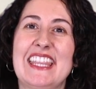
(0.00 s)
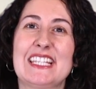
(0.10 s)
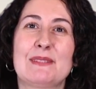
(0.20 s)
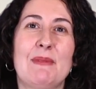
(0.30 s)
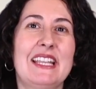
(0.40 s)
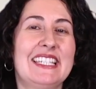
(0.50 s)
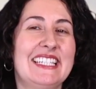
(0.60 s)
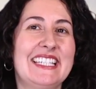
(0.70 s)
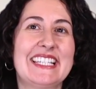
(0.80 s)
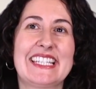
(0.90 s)
this month
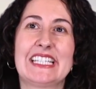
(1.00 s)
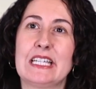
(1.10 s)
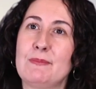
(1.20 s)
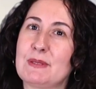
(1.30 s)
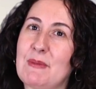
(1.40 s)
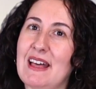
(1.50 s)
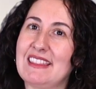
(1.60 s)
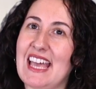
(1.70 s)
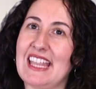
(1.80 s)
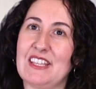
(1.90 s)
it is eclipse
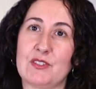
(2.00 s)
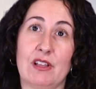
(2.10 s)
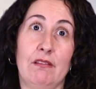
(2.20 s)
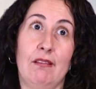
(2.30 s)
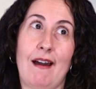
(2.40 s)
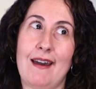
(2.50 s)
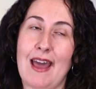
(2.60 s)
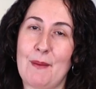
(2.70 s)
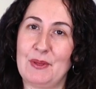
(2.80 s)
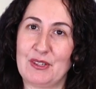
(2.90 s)
month and there's a lot
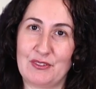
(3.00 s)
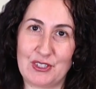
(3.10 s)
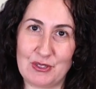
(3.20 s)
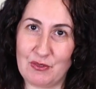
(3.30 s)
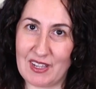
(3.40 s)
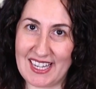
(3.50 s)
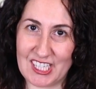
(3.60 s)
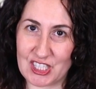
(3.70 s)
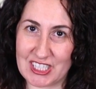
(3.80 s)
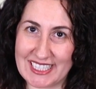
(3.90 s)
happening for you
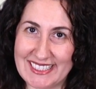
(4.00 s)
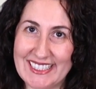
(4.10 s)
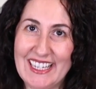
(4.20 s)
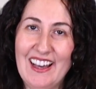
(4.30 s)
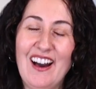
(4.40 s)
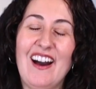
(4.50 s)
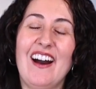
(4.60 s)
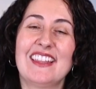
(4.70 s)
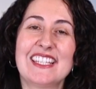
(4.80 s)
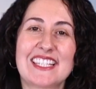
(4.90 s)
financially.
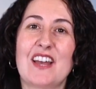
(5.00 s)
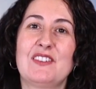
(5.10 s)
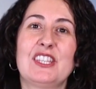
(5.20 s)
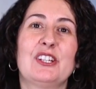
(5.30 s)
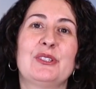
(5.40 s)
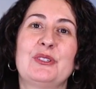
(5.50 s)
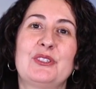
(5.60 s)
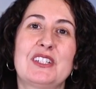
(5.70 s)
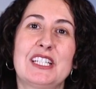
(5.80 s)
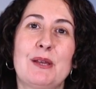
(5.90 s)
On the 7th, a
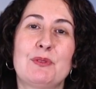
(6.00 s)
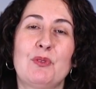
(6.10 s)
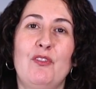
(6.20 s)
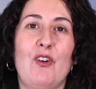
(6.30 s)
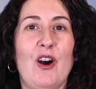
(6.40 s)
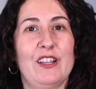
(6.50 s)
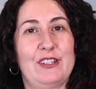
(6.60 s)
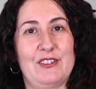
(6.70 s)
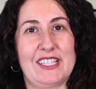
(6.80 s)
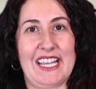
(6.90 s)
lunar eclipse will fall
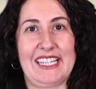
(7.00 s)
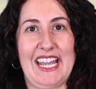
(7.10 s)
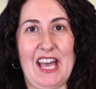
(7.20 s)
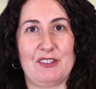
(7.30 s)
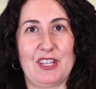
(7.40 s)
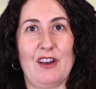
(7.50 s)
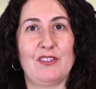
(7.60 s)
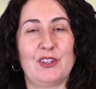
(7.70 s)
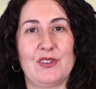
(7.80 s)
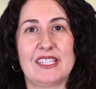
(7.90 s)
in your second house
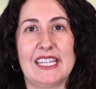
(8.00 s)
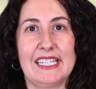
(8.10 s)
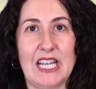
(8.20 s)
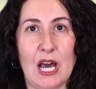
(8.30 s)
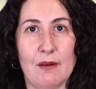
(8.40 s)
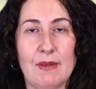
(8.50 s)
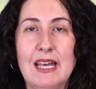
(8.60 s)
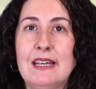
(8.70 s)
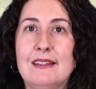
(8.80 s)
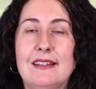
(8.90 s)
of earned income.
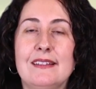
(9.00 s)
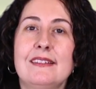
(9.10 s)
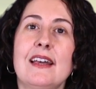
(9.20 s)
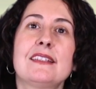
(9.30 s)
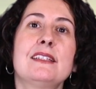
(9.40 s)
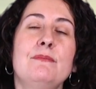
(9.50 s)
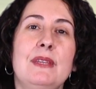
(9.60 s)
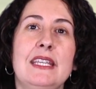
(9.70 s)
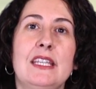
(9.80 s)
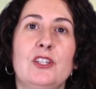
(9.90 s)
It doesn't
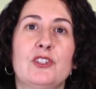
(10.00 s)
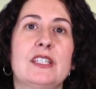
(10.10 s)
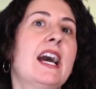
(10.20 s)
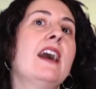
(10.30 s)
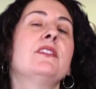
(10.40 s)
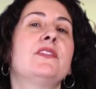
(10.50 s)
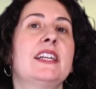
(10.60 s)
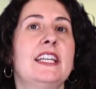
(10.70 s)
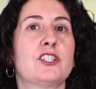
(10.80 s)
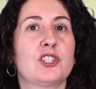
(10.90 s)
mean that you're going to have a
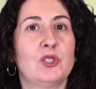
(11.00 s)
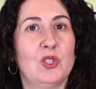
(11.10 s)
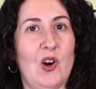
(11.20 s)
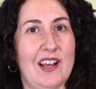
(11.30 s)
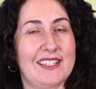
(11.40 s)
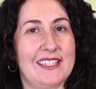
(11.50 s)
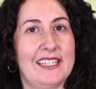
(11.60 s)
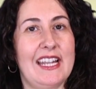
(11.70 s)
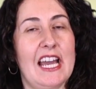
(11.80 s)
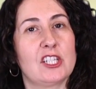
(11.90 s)
financial loss.
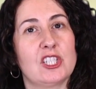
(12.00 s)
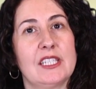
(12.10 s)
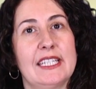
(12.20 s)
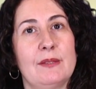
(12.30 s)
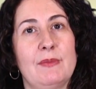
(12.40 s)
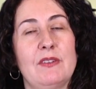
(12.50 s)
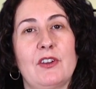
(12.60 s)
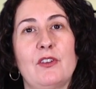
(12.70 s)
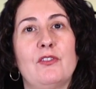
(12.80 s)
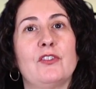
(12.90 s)
It actually can be
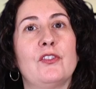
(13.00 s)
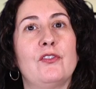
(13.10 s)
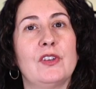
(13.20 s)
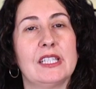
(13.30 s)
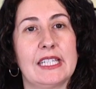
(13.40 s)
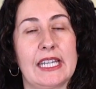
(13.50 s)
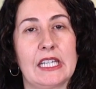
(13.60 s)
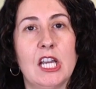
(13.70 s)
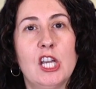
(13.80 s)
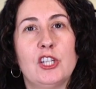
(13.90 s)
very
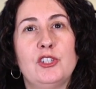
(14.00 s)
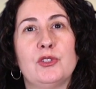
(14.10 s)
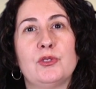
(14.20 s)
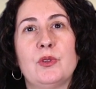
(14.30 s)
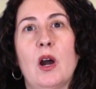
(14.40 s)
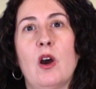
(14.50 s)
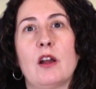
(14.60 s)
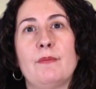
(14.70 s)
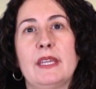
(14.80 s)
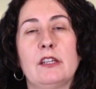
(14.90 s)
fulfilling. You
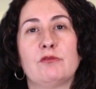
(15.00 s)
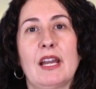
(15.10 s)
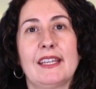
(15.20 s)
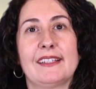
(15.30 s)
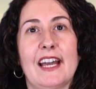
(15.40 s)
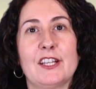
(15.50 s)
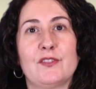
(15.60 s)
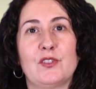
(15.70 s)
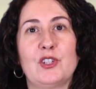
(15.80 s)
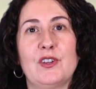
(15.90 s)
are being
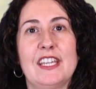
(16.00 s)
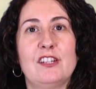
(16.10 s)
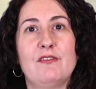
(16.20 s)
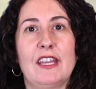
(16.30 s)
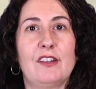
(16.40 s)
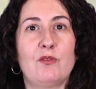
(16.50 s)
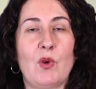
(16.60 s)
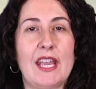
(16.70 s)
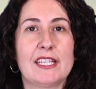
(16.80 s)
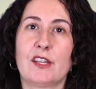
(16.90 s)
recognized for your innovative
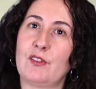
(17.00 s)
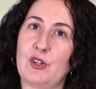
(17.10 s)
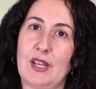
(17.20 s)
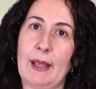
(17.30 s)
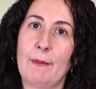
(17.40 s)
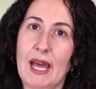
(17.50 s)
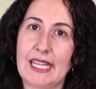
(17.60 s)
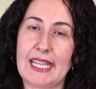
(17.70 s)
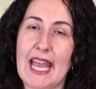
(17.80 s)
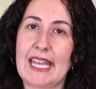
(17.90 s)
ways of earning
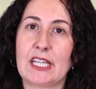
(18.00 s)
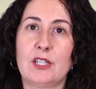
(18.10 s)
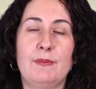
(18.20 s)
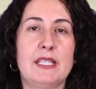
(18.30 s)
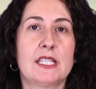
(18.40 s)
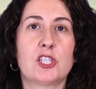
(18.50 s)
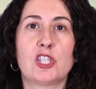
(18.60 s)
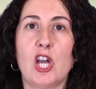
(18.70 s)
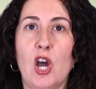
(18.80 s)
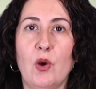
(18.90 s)
money and it could be
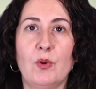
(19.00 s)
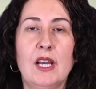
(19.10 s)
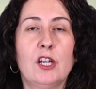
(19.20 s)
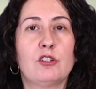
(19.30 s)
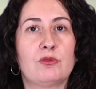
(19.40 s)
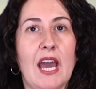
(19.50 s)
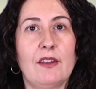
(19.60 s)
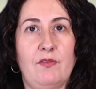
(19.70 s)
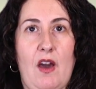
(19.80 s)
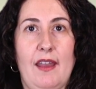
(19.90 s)
so
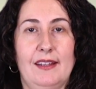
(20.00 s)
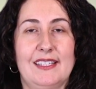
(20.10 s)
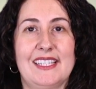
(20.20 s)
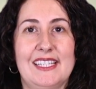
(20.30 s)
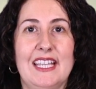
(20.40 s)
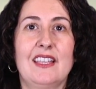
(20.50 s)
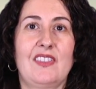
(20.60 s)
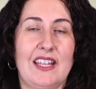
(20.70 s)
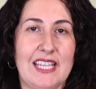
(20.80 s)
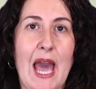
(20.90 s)
gratifying to see
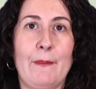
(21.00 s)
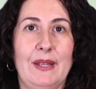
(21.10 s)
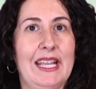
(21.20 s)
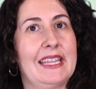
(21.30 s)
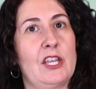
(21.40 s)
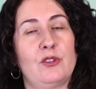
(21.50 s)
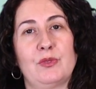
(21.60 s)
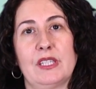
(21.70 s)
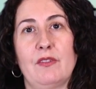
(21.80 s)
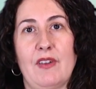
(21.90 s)
that that's happening and that you're
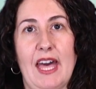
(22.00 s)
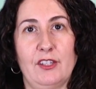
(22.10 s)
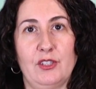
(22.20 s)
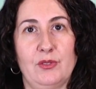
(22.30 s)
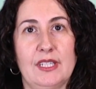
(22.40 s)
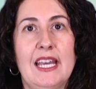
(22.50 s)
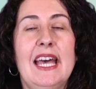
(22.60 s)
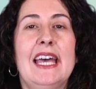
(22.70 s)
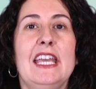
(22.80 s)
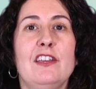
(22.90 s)
really valued
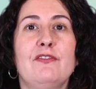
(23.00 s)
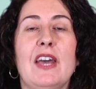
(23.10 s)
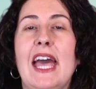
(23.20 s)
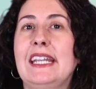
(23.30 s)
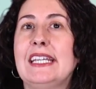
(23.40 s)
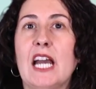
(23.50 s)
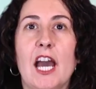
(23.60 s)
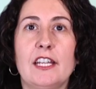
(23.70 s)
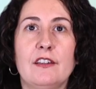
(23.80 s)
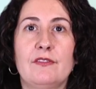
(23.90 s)
if any
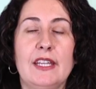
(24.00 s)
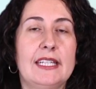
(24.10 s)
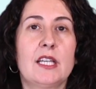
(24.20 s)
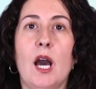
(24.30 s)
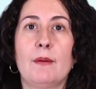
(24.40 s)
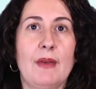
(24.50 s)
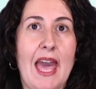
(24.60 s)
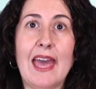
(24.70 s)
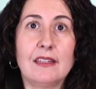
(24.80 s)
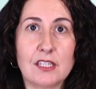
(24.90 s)
kind of income
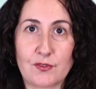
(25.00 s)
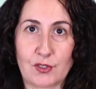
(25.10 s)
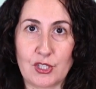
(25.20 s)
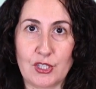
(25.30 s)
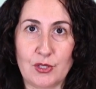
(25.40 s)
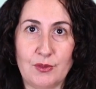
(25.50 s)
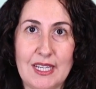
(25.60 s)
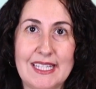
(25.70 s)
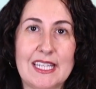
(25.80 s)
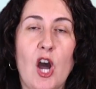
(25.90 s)
ends for
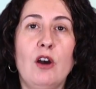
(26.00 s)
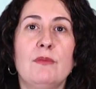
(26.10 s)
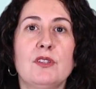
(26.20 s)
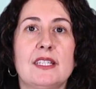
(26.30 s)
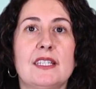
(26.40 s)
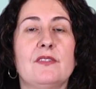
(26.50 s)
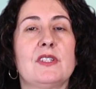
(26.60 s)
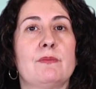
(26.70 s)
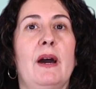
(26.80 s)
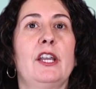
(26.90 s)
you, it's almost as
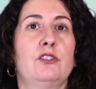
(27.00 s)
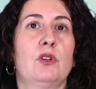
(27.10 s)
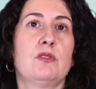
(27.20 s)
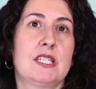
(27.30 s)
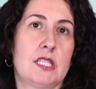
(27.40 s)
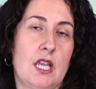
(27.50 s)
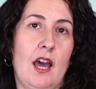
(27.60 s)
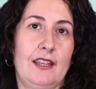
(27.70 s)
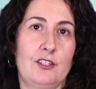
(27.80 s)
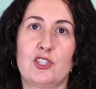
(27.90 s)
if it's by your own
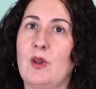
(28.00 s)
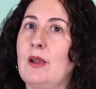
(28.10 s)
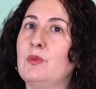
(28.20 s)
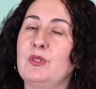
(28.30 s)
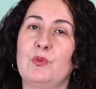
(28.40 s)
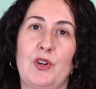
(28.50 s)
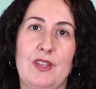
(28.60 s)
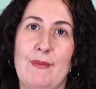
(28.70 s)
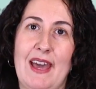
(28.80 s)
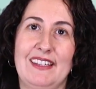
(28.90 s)
design, so I wouldn't
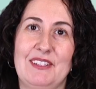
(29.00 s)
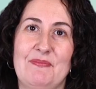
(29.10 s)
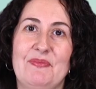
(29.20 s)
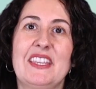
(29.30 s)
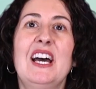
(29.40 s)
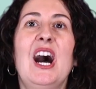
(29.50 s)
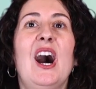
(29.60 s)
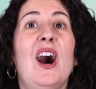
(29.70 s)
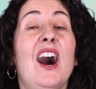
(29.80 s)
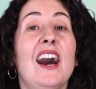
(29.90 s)
worry about it.
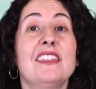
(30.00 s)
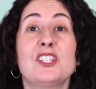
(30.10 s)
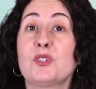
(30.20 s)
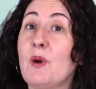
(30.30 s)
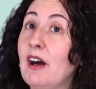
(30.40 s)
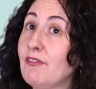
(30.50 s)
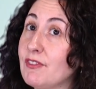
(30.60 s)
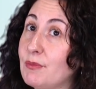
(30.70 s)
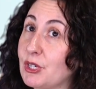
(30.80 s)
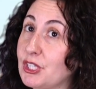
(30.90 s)
On the
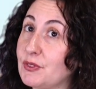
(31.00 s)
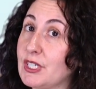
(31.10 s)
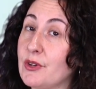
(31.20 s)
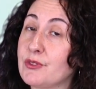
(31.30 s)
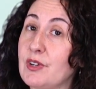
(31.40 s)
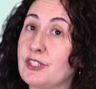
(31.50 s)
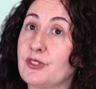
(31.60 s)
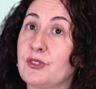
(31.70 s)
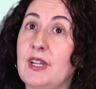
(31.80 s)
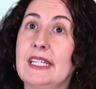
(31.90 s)
12th, Mercury goes
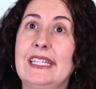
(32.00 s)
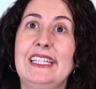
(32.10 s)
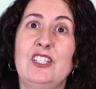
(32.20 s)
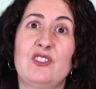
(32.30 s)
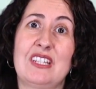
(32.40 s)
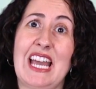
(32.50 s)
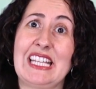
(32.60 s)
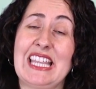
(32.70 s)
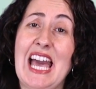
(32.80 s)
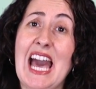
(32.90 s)
retrograde in your
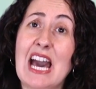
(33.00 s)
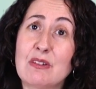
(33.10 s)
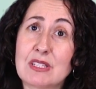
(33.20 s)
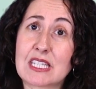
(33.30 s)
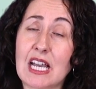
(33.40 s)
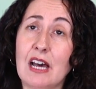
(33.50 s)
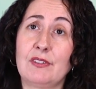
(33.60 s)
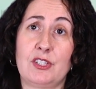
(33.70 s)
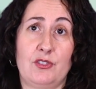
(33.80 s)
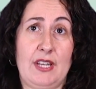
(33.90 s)
ninth house
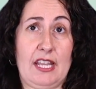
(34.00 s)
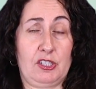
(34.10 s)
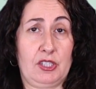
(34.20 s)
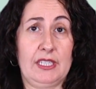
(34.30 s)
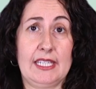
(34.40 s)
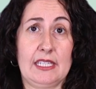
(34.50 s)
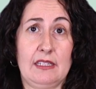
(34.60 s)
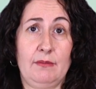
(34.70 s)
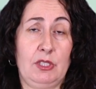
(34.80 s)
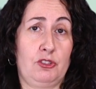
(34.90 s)
of
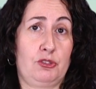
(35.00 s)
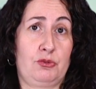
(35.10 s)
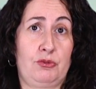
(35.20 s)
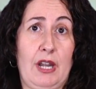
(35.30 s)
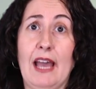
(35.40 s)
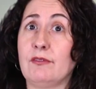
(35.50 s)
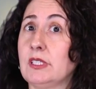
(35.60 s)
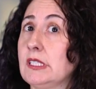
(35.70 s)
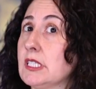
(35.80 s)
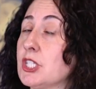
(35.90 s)
internationalism and
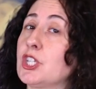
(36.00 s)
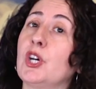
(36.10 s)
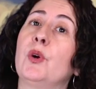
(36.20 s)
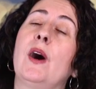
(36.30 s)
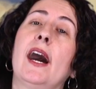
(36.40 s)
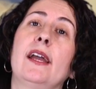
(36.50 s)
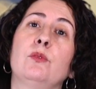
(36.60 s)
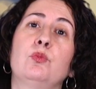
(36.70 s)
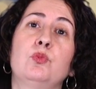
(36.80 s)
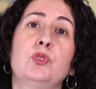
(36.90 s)
travel, so I
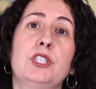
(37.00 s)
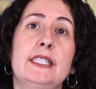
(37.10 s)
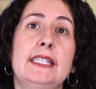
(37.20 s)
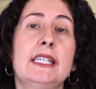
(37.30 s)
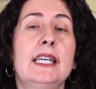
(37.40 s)
would